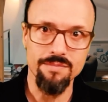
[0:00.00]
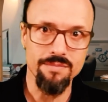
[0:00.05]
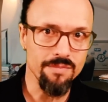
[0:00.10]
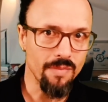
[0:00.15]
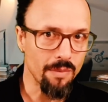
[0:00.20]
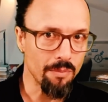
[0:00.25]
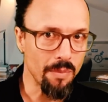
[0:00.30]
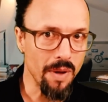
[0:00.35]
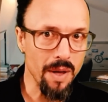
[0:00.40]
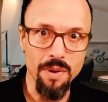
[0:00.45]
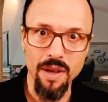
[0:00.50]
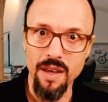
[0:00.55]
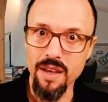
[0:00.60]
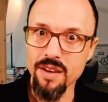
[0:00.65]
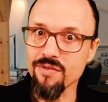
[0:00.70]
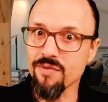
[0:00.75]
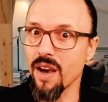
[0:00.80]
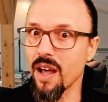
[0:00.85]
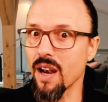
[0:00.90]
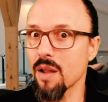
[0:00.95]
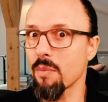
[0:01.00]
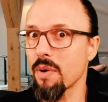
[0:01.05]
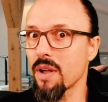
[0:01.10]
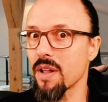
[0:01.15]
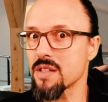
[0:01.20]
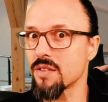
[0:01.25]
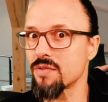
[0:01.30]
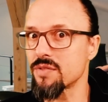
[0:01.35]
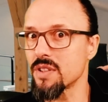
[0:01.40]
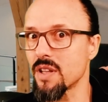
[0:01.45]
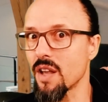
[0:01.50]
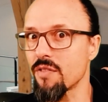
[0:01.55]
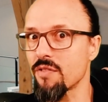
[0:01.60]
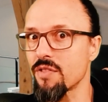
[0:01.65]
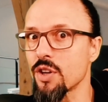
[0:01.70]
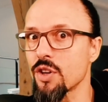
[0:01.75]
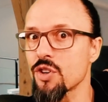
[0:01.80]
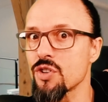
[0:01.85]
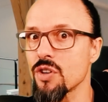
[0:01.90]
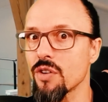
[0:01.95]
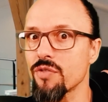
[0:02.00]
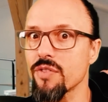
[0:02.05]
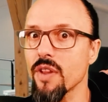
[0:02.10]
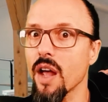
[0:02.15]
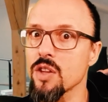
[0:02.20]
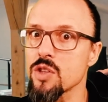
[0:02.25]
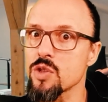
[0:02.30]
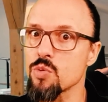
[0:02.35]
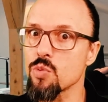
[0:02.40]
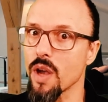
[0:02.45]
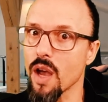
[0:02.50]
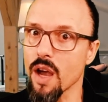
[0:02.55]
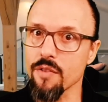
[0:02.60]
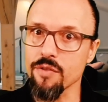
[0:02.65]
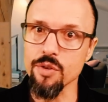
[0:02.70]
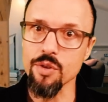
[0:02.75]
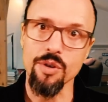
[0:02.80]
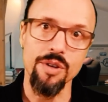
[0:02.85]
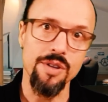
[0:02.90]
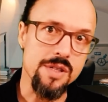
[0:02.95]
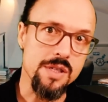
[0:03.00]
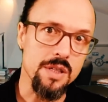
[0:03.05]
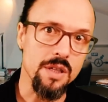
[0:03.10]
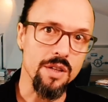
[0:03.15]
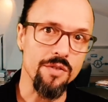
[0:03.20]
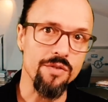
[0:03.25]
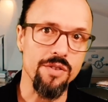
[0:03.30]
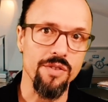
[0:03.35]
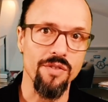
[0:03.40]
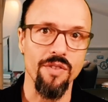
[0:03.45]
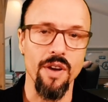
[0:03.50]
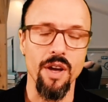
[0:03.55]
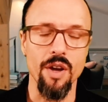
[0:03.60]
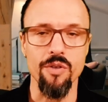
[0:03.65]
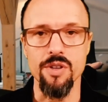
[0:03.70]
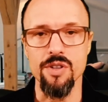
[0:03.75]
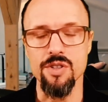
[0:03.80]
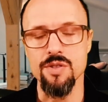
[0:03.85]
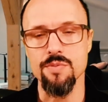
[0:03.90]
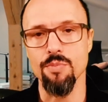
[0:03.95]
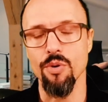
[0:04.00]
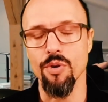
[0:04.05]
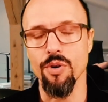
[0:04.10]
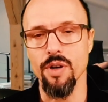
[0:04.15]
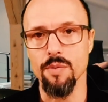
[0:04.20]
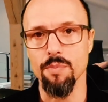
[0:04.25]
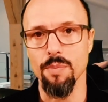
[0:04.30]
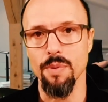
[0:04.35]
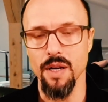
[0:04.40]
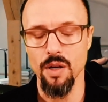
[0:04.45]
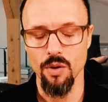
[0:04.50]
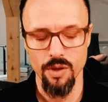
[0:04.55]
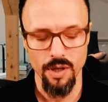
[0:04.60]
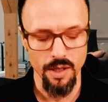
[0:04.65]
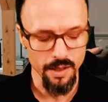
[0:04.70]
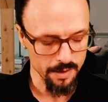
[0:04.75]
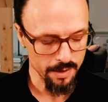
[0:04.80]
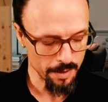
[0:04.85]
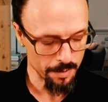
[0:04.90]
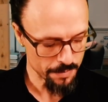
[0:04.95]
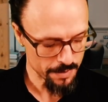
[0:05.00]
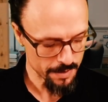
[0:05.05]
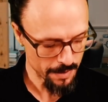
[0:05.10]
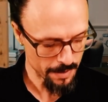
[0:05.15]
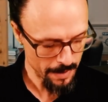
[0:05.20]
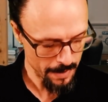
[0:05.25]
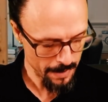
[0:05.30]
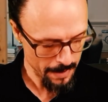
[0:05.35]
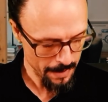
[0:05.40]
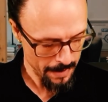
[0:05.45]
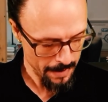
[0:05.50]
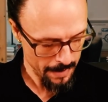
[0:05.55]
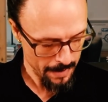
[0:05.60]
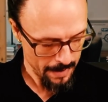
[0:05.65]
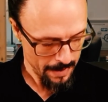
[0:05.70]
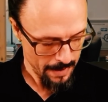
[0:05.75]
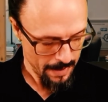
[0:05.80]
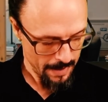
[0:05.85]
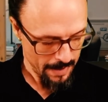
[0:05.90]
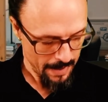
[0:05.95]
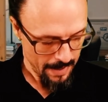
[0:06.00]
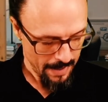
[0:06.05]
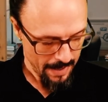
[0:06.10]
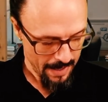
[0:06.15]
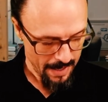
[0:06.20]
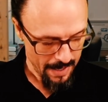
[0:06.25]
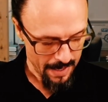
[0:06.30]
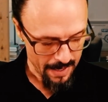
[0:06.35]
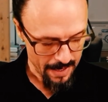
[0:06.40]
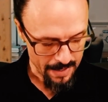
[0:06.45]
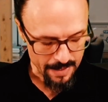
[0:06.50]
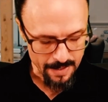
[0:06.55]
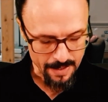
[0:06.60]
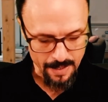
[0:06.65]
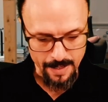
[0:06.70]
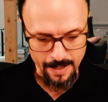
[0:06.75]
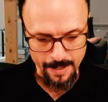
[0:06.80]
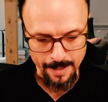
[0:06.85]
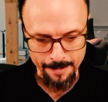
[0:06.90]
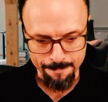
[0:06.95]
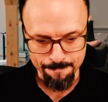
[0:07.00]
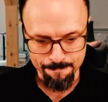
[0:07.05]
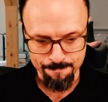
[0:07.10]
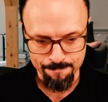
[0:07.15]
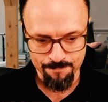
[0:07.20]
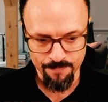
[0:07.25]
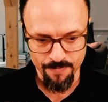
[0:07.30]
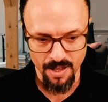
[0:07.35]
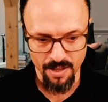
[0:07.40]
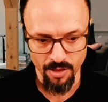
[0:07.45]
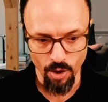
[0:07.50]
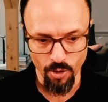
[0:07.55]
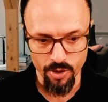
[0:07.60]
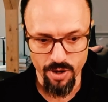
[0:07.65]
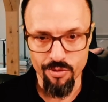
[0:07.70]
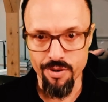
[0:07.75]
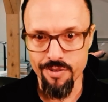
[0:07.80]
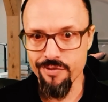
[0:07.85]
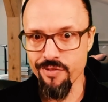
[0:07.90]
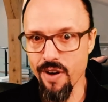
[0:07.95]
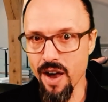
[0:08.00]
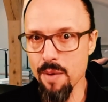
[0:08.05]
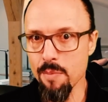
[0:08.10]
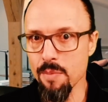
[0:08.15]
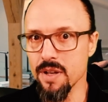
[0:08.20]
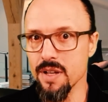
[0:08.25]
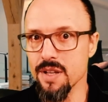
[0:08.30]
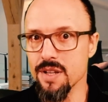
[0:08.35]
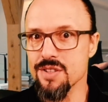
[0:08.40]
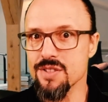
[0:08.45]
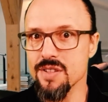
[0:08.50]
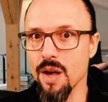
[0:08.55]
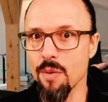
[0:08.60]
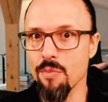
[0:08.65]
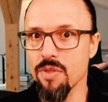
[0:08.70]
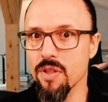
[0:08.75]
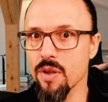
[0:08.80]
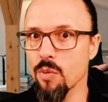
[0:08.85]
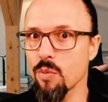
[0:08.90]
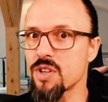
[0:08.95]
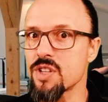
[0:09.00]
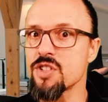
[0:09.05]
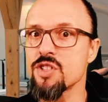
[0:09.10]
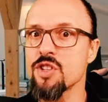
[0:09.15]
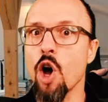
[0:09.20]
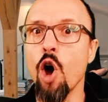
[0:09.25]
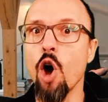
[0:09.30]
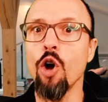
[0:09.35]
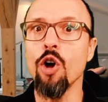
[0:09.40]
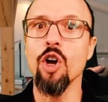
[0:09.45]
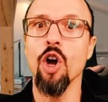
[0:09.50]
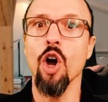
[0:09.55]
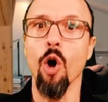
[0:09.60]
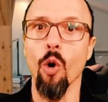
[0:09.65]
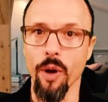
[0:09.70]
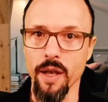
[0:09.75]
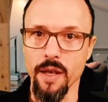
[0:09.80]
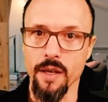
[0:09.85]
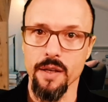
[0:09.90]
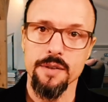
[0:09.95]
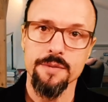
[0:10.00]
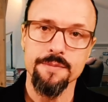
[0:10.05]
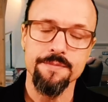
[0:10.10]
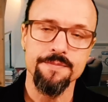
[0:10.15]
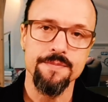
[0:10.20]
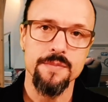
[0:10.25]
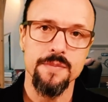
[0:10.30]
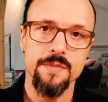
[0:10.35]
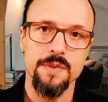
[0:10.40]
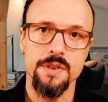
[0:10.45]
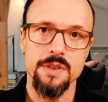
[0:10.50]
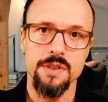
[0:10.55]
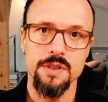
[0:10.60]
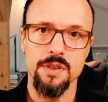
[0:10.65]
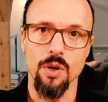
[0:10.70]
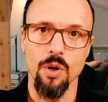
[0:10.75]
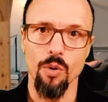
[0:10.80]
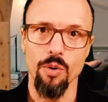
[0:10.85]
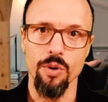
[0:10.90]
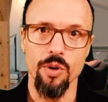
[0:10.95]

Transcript: maybe even elements of the definition of done we have to consider for various product backlog items. And now the refinement is something which is ongoing. So